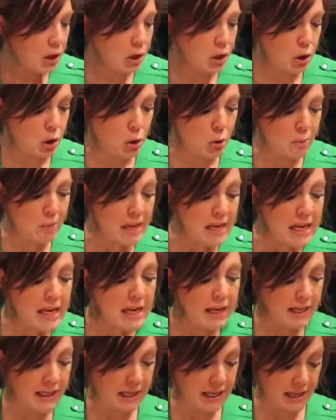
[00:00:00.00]
Yumi
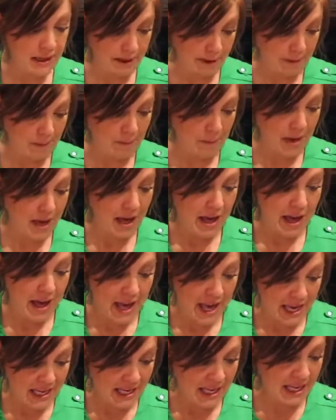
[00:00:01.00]
Kim
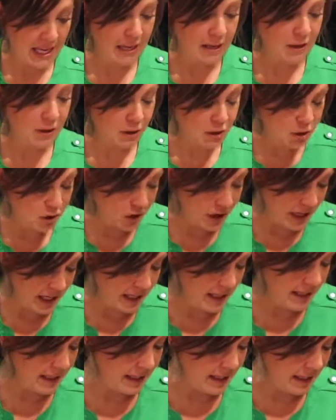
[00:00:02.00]
Hanging Train